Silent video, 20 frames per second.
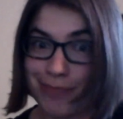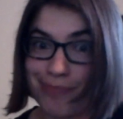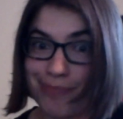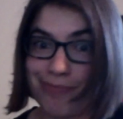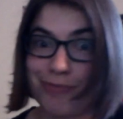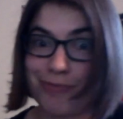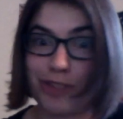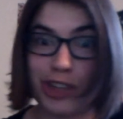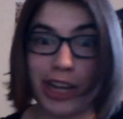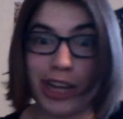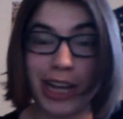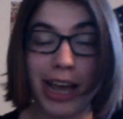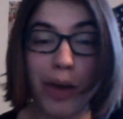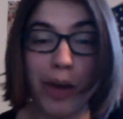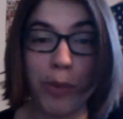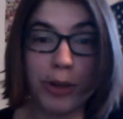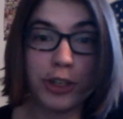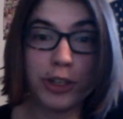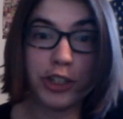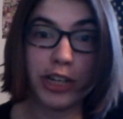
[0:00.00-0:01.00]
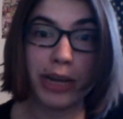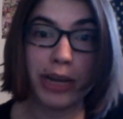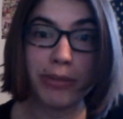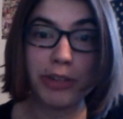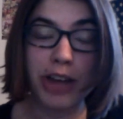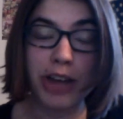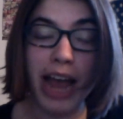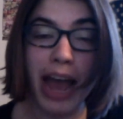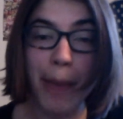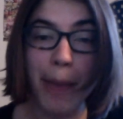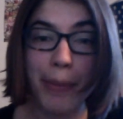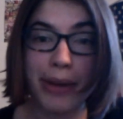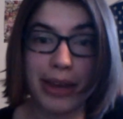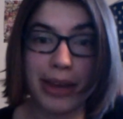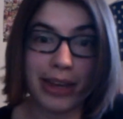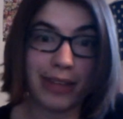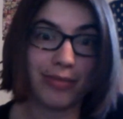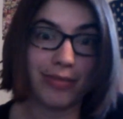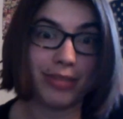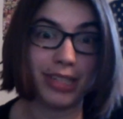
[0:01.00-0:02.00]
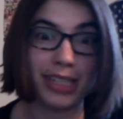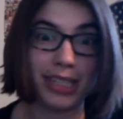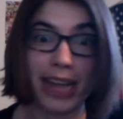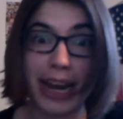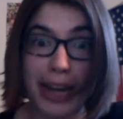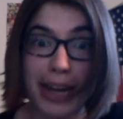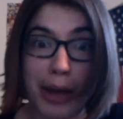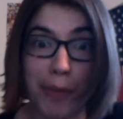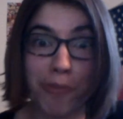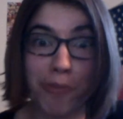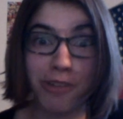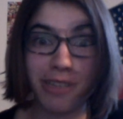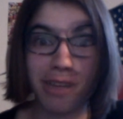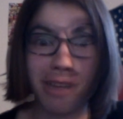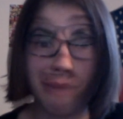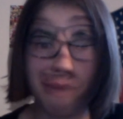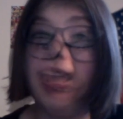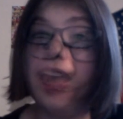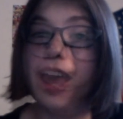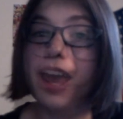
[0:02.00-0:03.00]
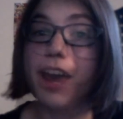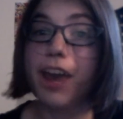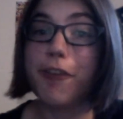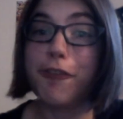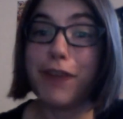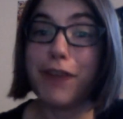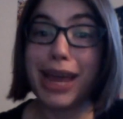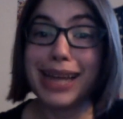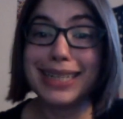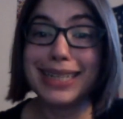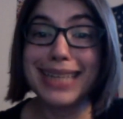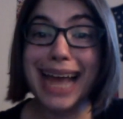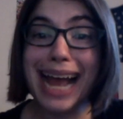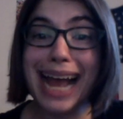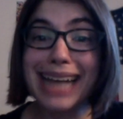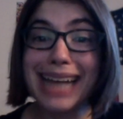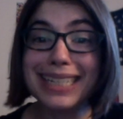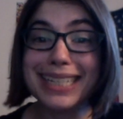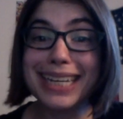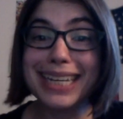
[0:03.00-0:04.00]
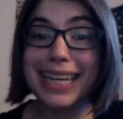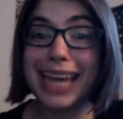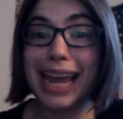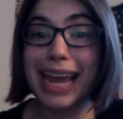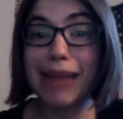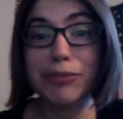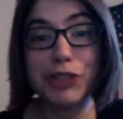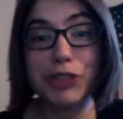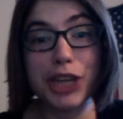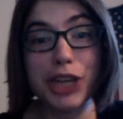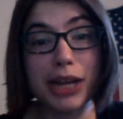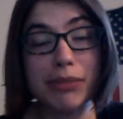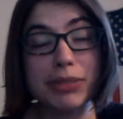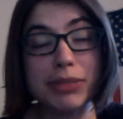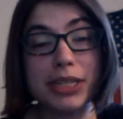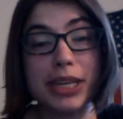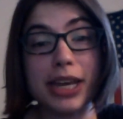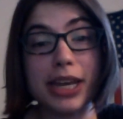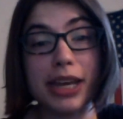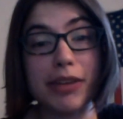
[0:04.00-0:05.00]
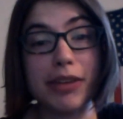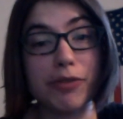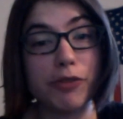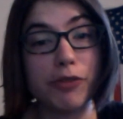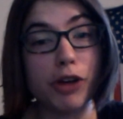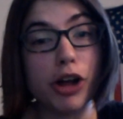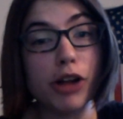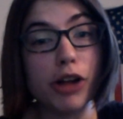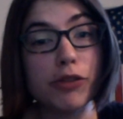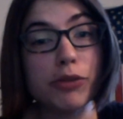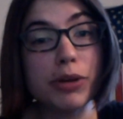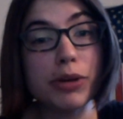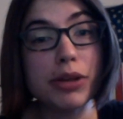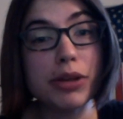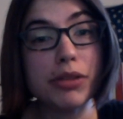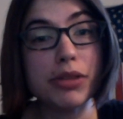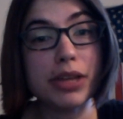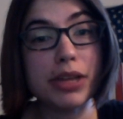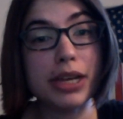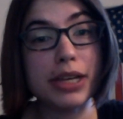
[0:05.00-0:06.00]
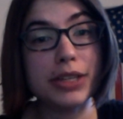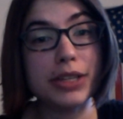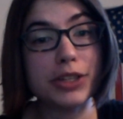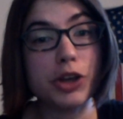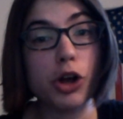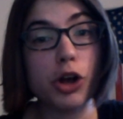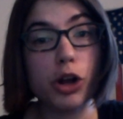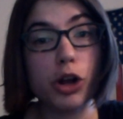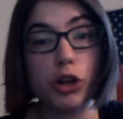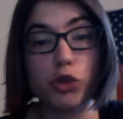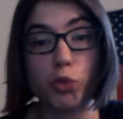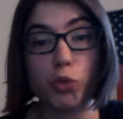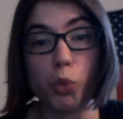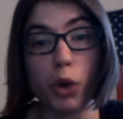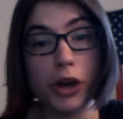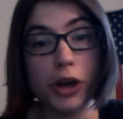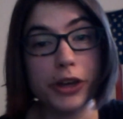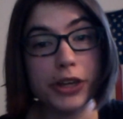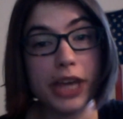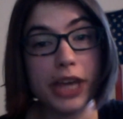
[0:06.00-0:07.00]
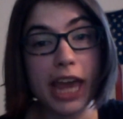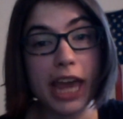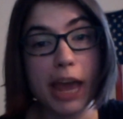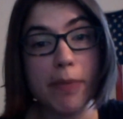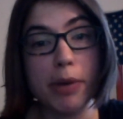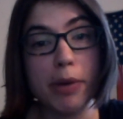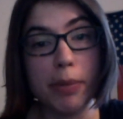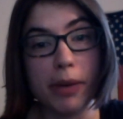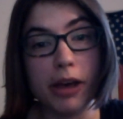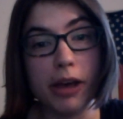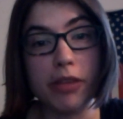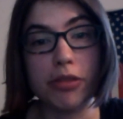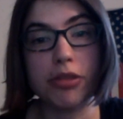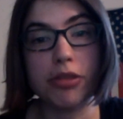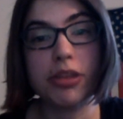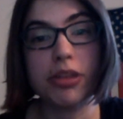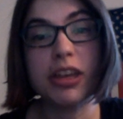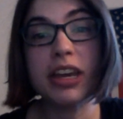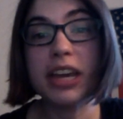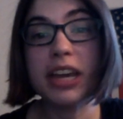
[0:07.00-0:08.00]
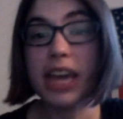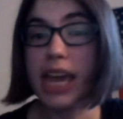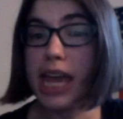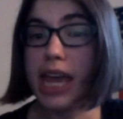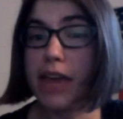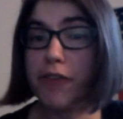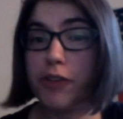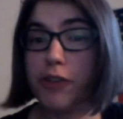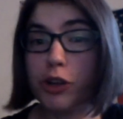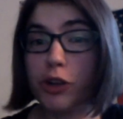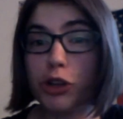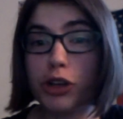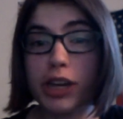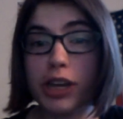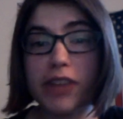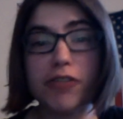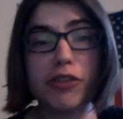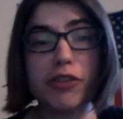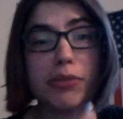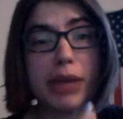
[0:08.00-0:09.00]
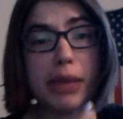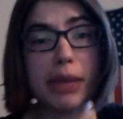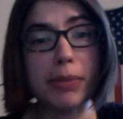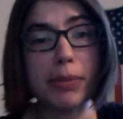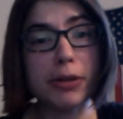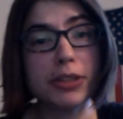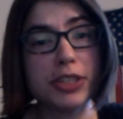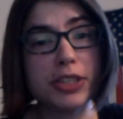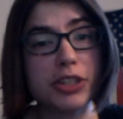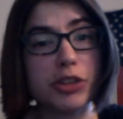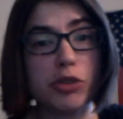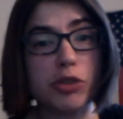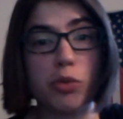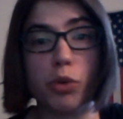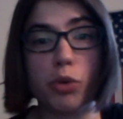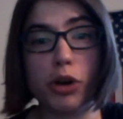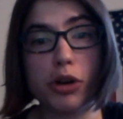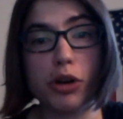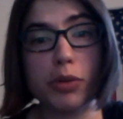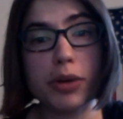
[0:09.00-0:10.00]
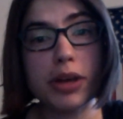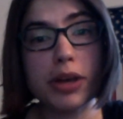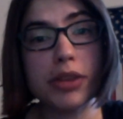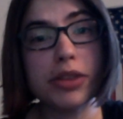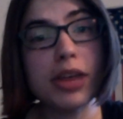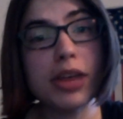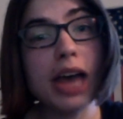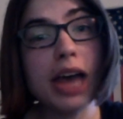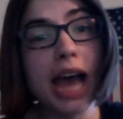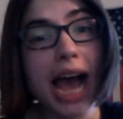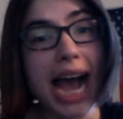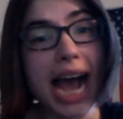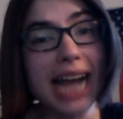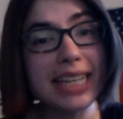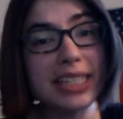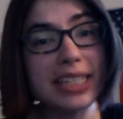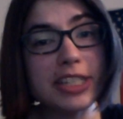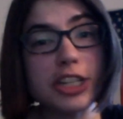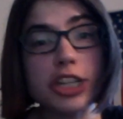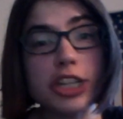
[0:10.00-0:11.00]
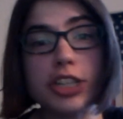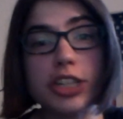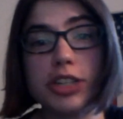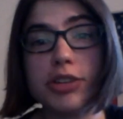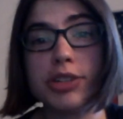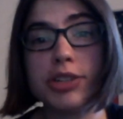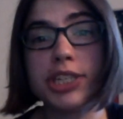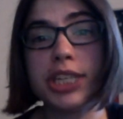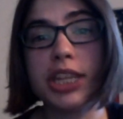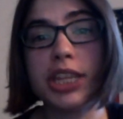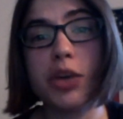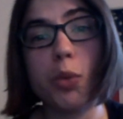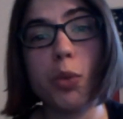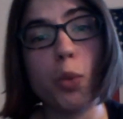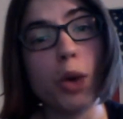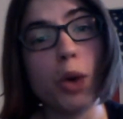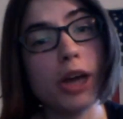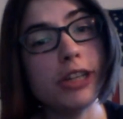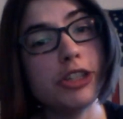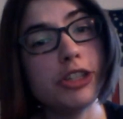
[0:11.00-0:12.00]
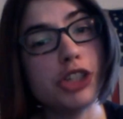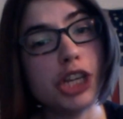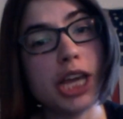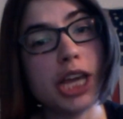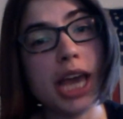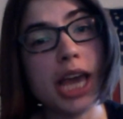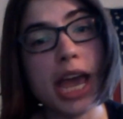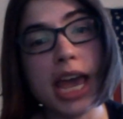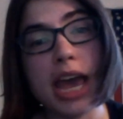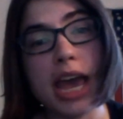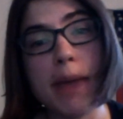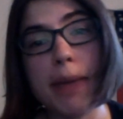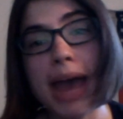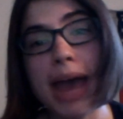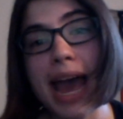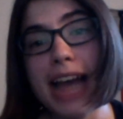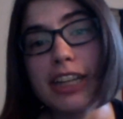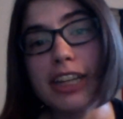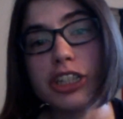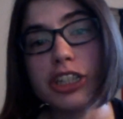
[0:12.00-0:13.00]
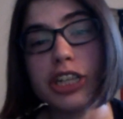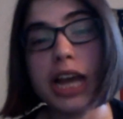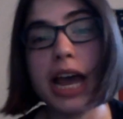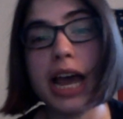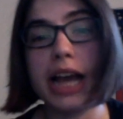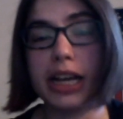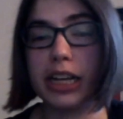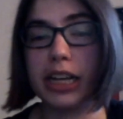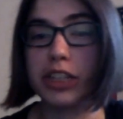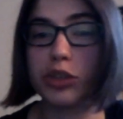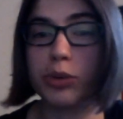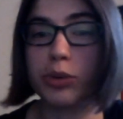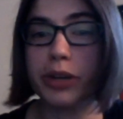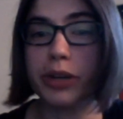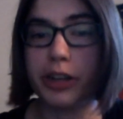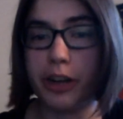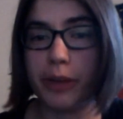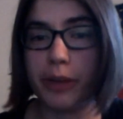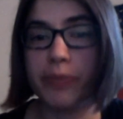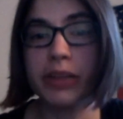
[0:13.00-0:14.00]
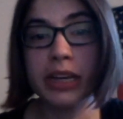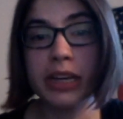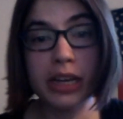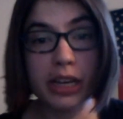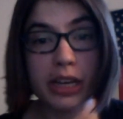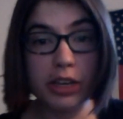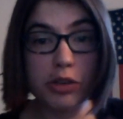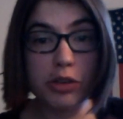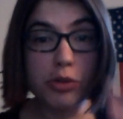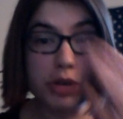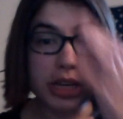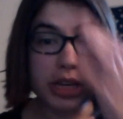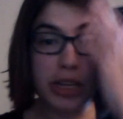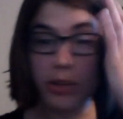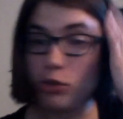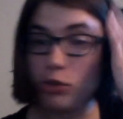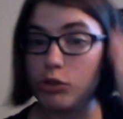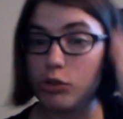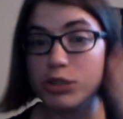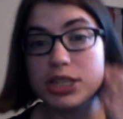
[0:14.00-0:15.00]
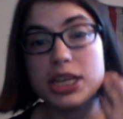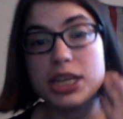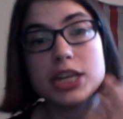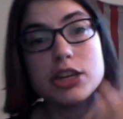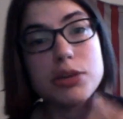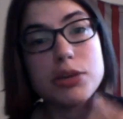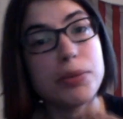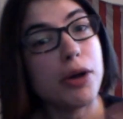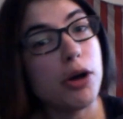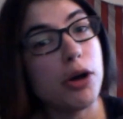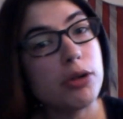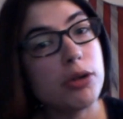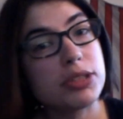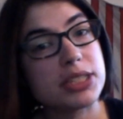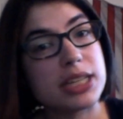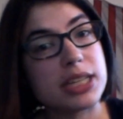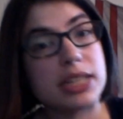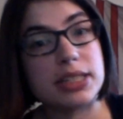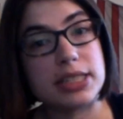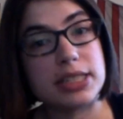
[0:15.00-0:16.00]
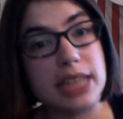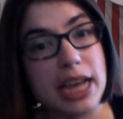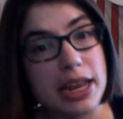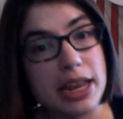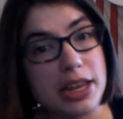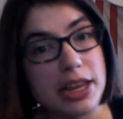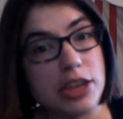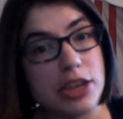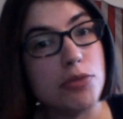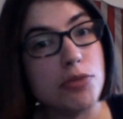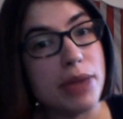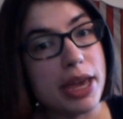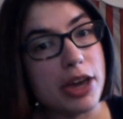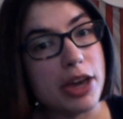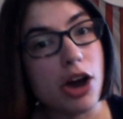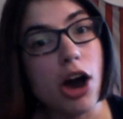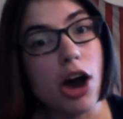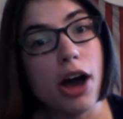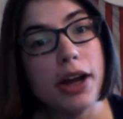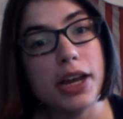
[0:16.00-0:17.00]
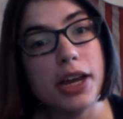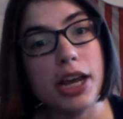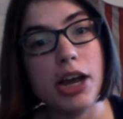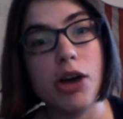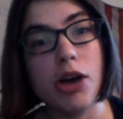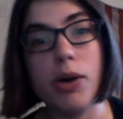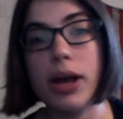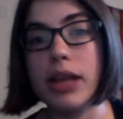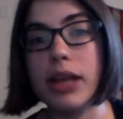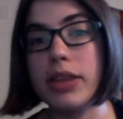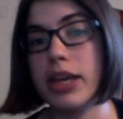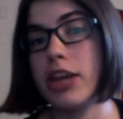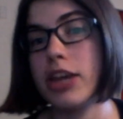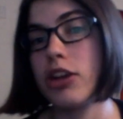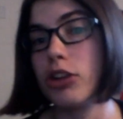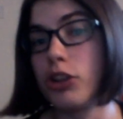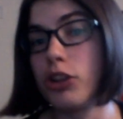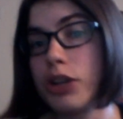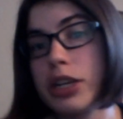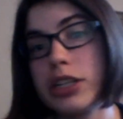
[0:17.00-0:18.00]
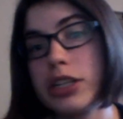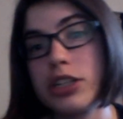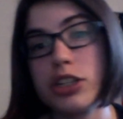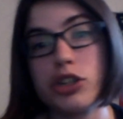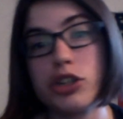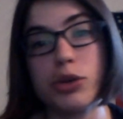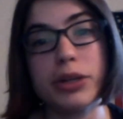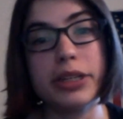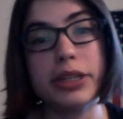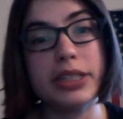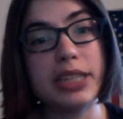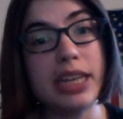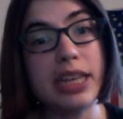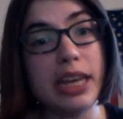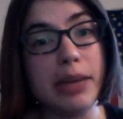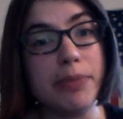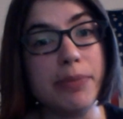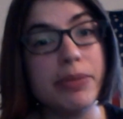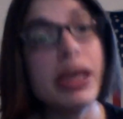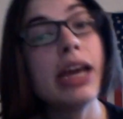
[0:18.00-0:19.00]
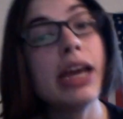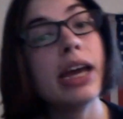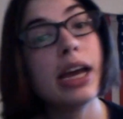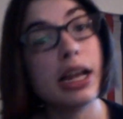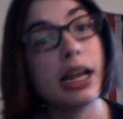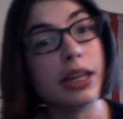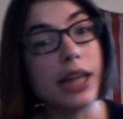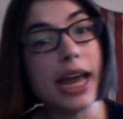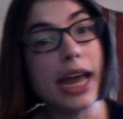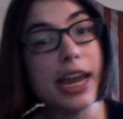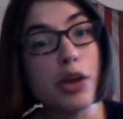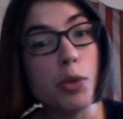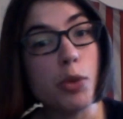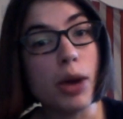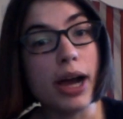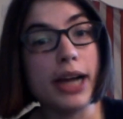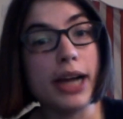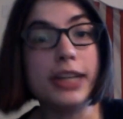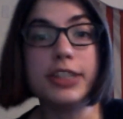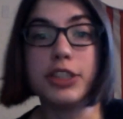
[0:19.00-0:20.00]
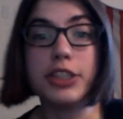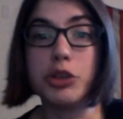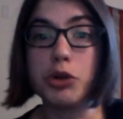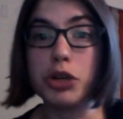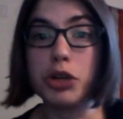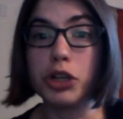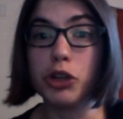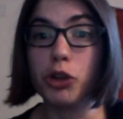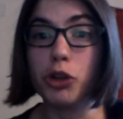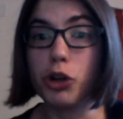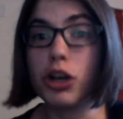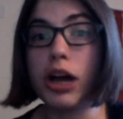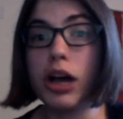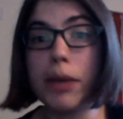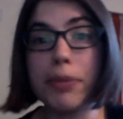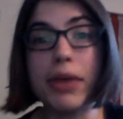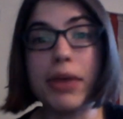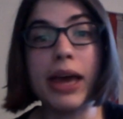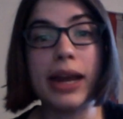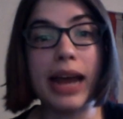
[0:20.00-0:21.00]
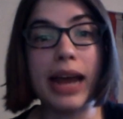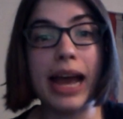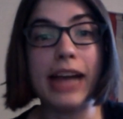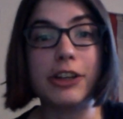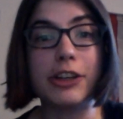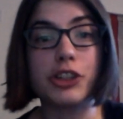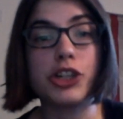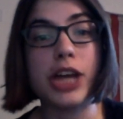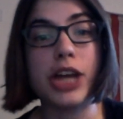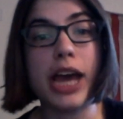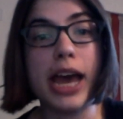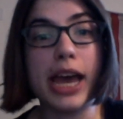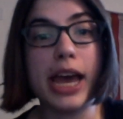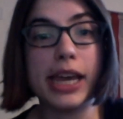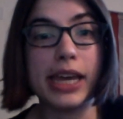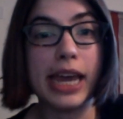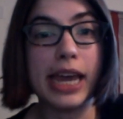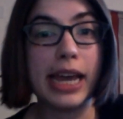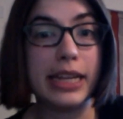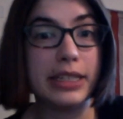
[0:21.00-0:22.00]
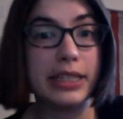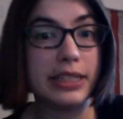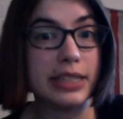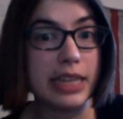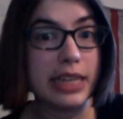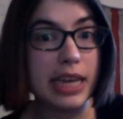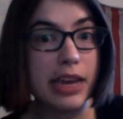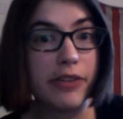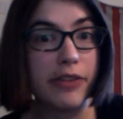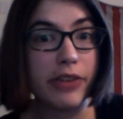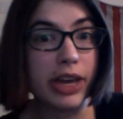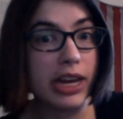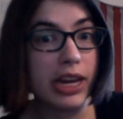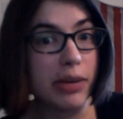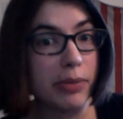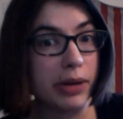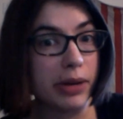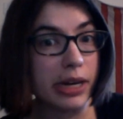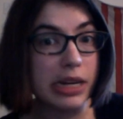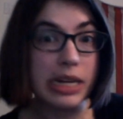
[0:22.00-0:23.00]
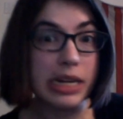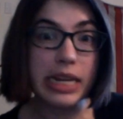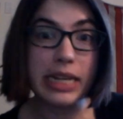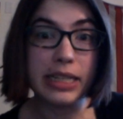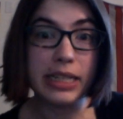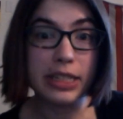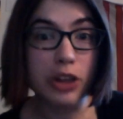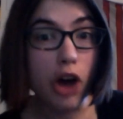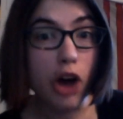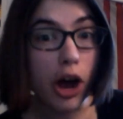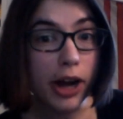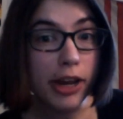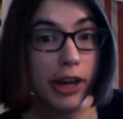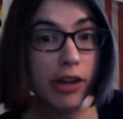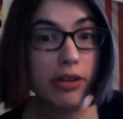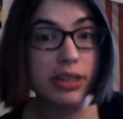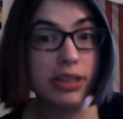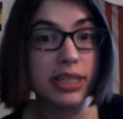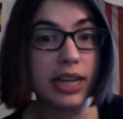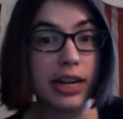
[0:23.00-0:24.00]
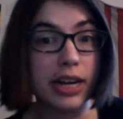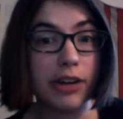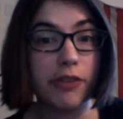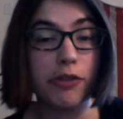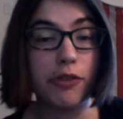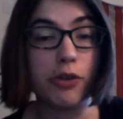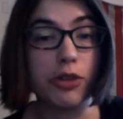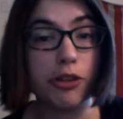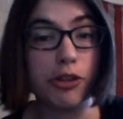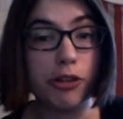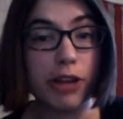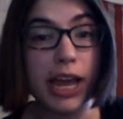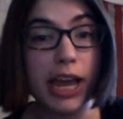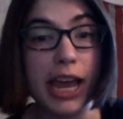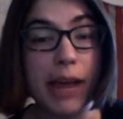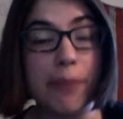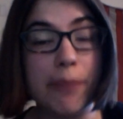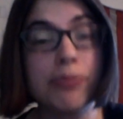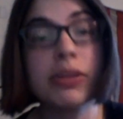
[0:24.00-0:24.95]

check out which jams are happening and sign up for something. A fantastic game jam to get involved with is called One Game a Month. If you're looking for people to work with, I suggest using the 1GAM hashtag on Twitter. You can use it in your post and say that you make audio and that you're looking to join a team. Likewise, you can look up that hashtag and see if anybody needs an audio designer for their game.